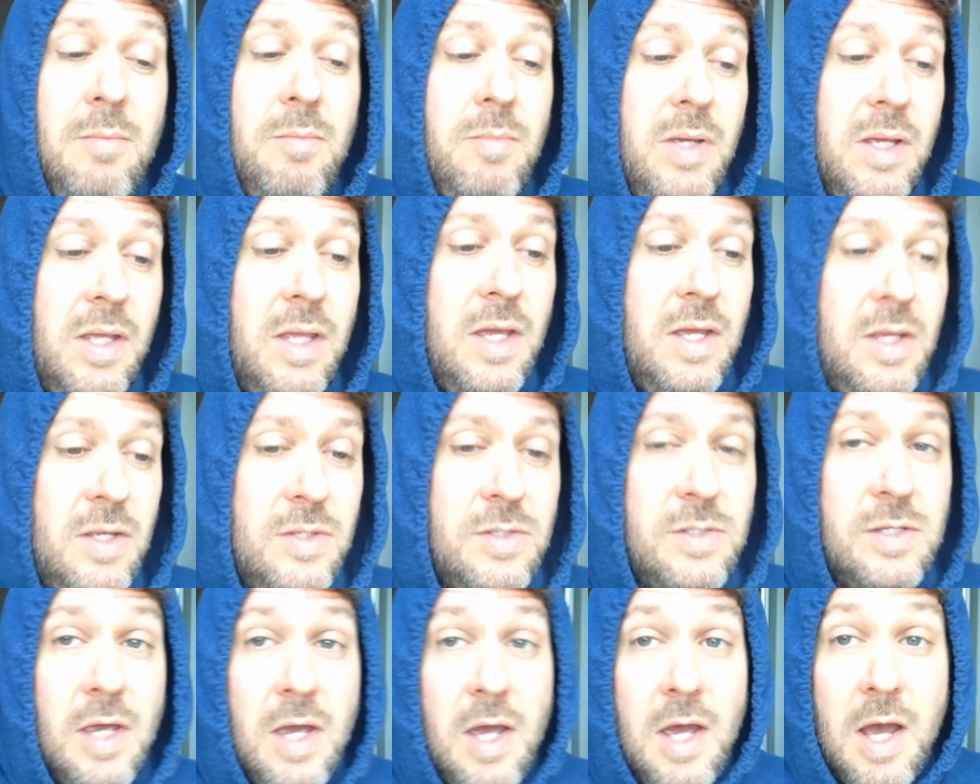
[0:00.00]

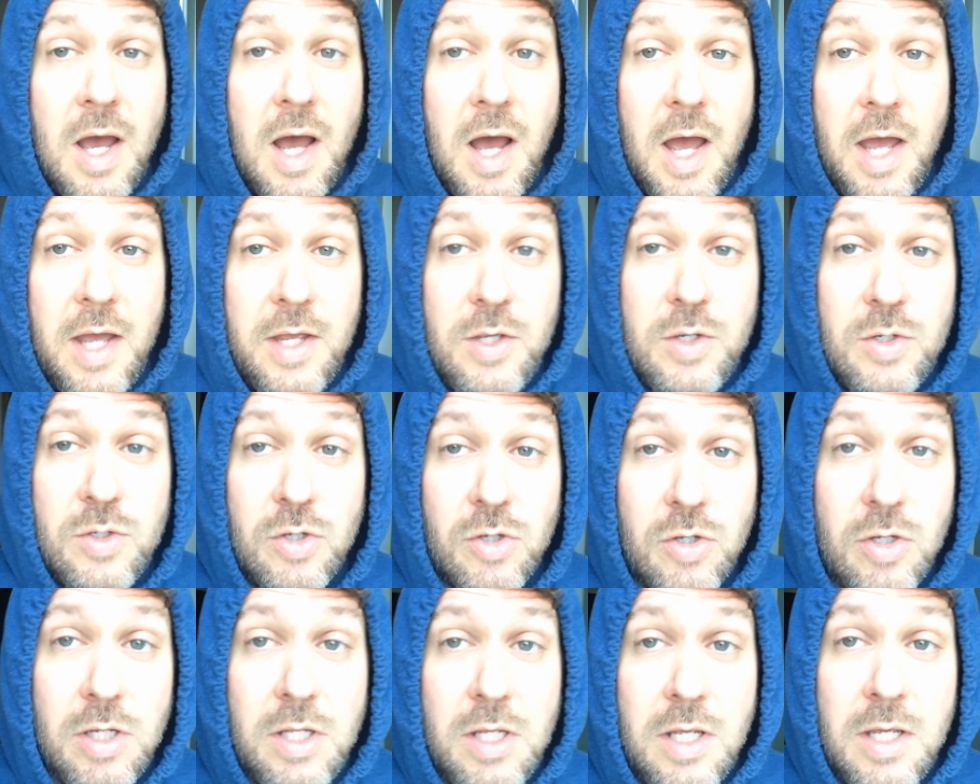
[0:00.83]
because I
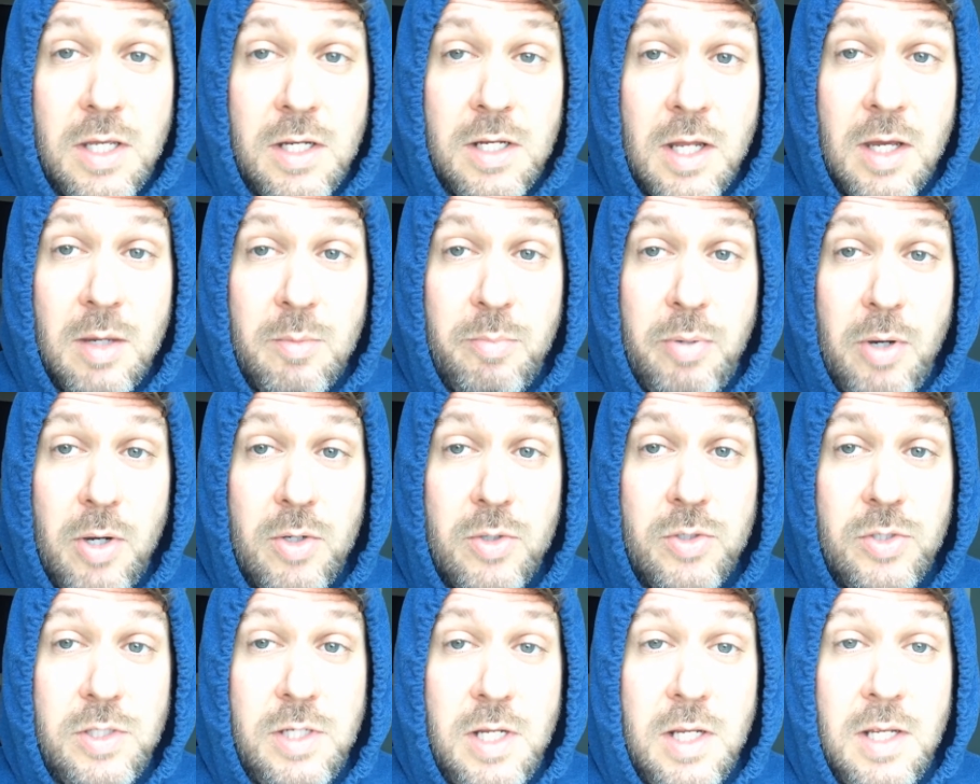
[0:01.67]
usually end up
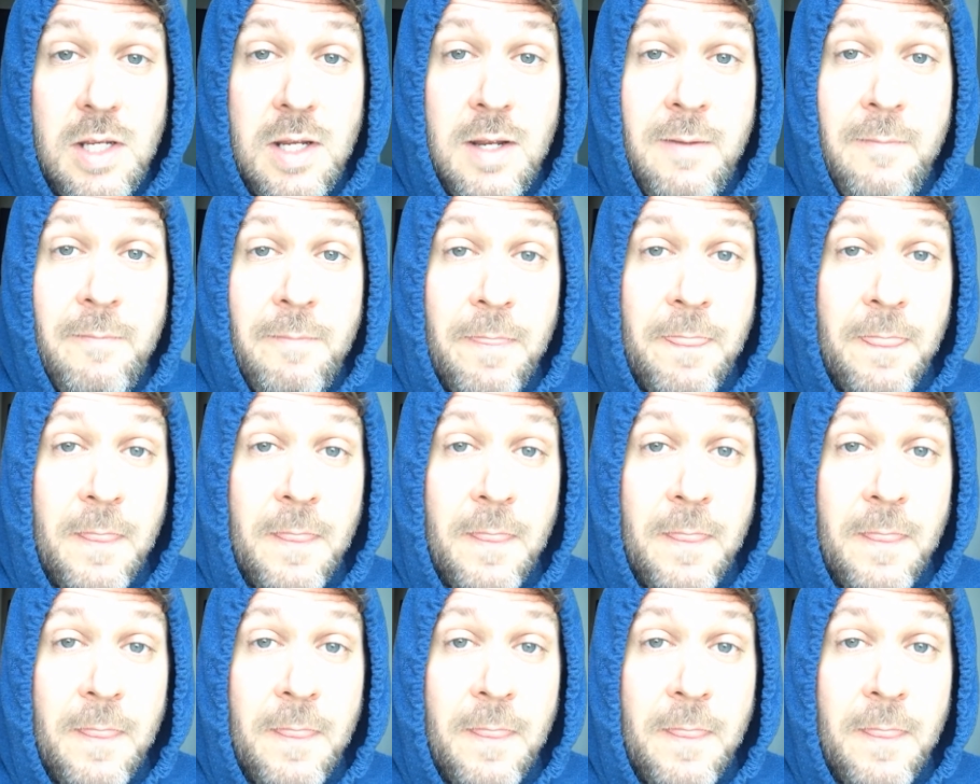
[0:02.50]
posting